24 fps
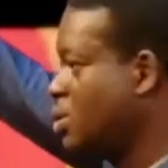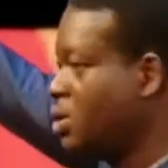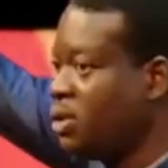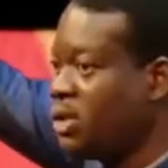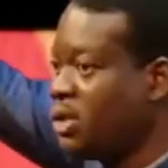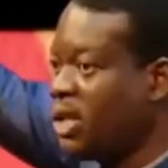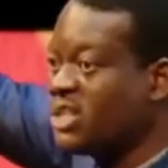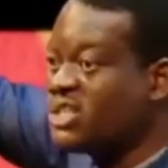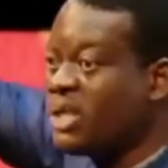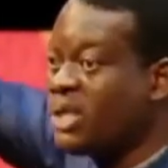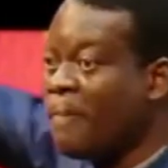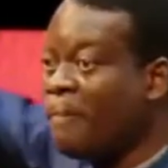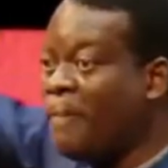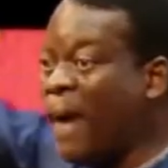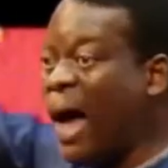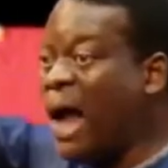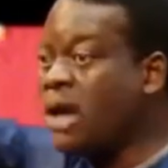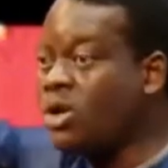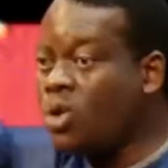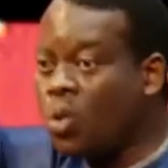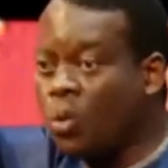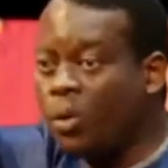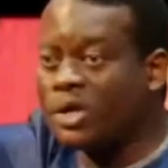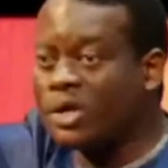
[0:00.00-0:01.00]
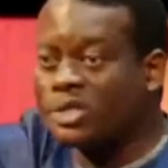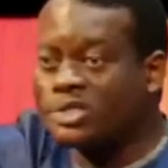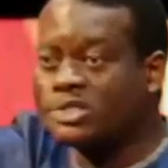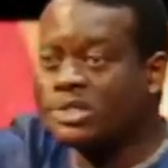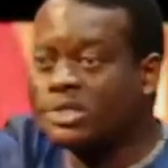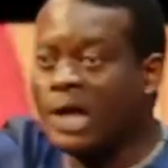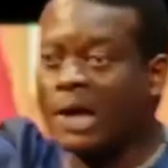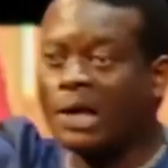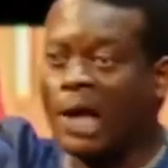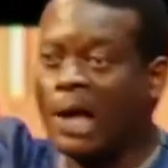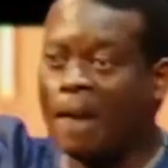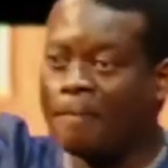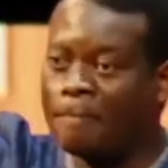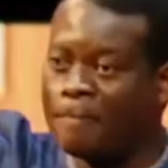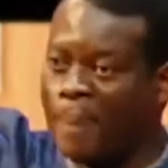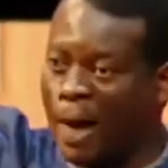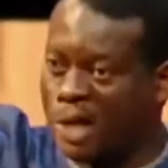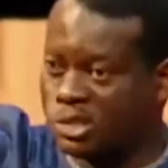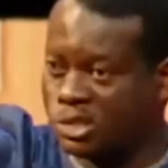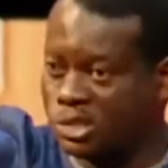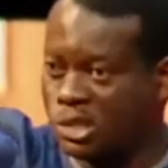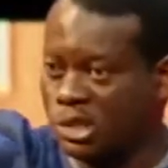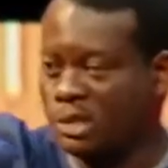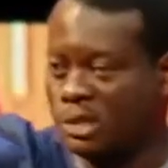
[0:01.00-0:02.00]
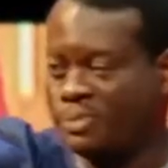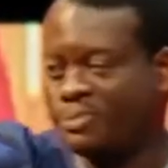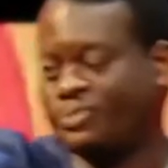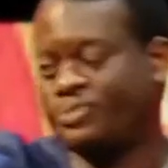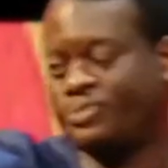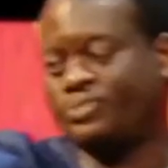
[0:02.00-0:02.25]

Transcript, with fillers: There's a bandwidth that can perceive